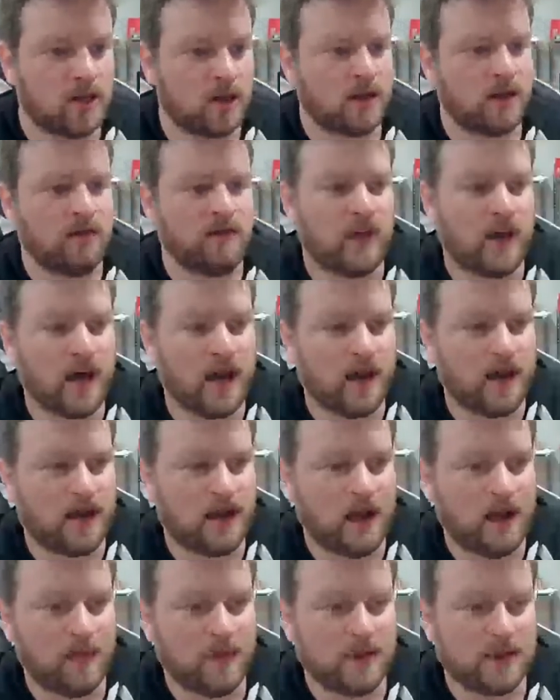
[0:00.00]
And if you got any
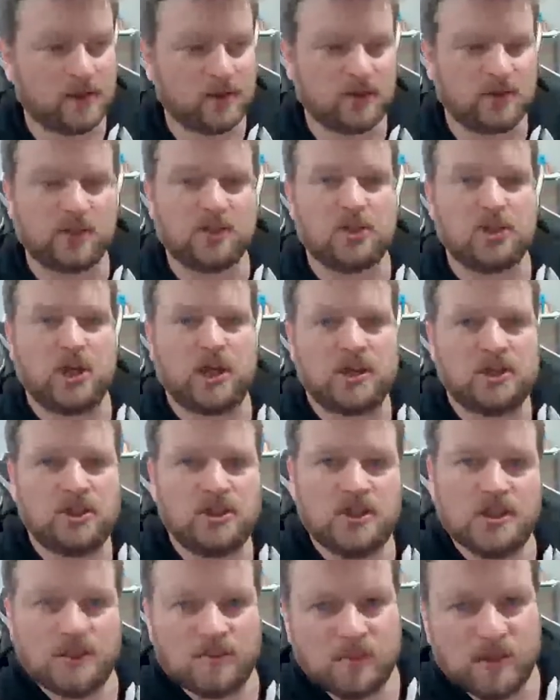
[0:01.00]
comments or
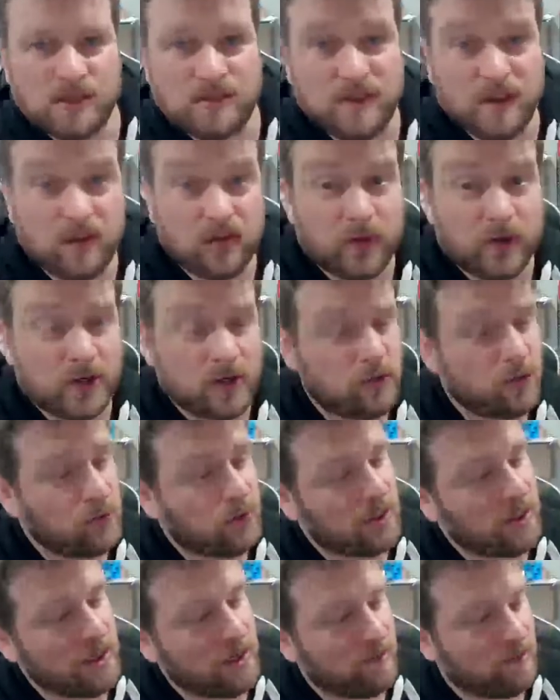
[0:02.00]
suggestions, please feel free to
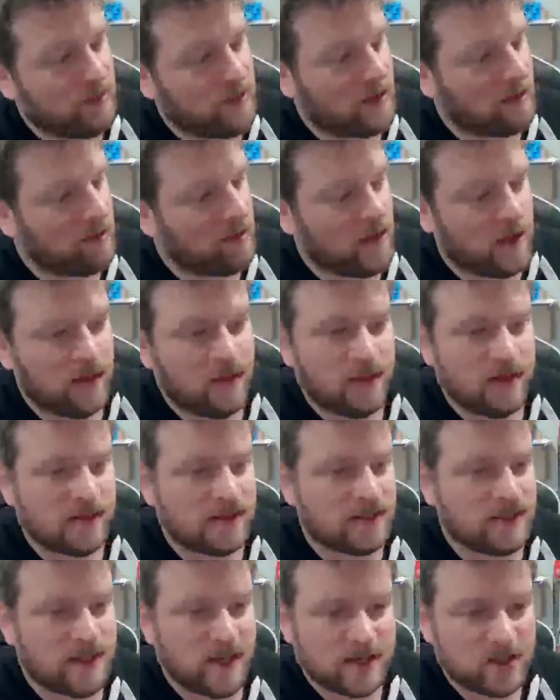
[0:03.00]
leave them in the
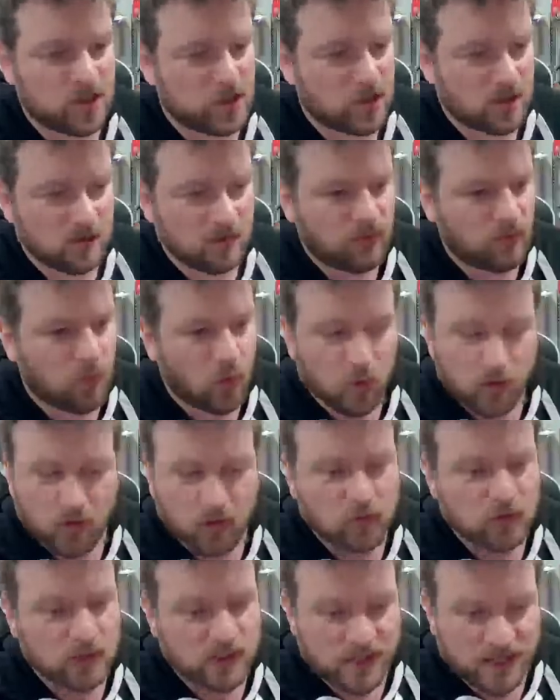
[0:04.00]
section for
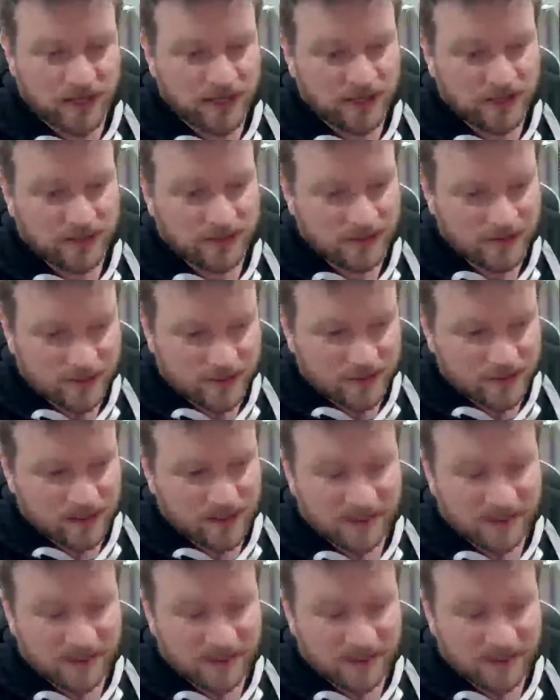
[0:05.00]
those things,